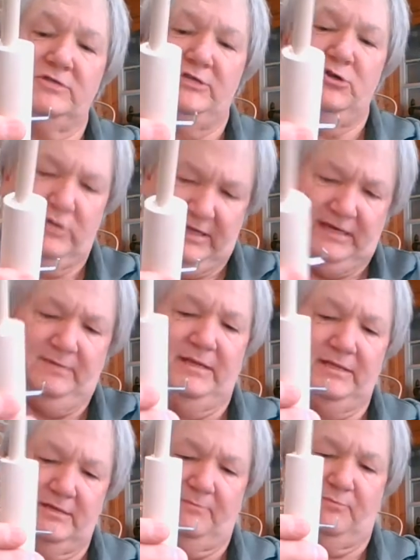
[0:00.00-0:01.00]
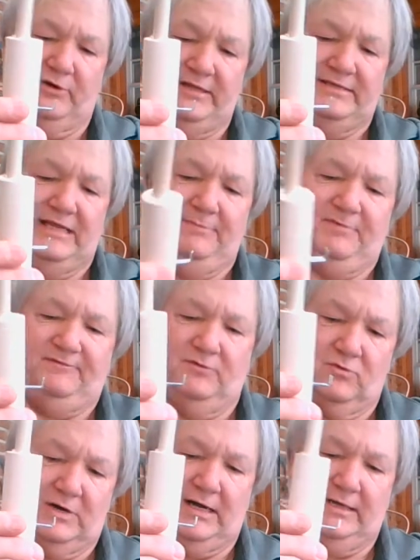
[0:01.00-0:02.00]
And you can get them in there pretty deep if you
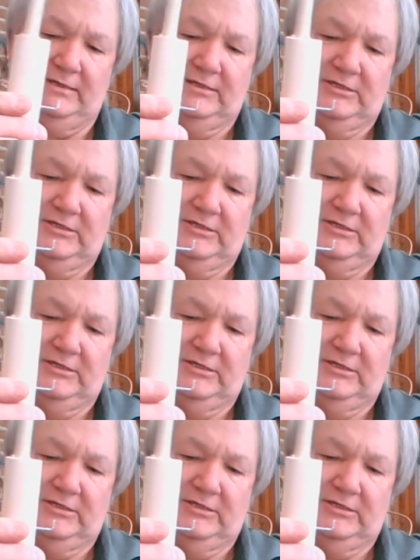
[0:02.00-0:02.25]
want,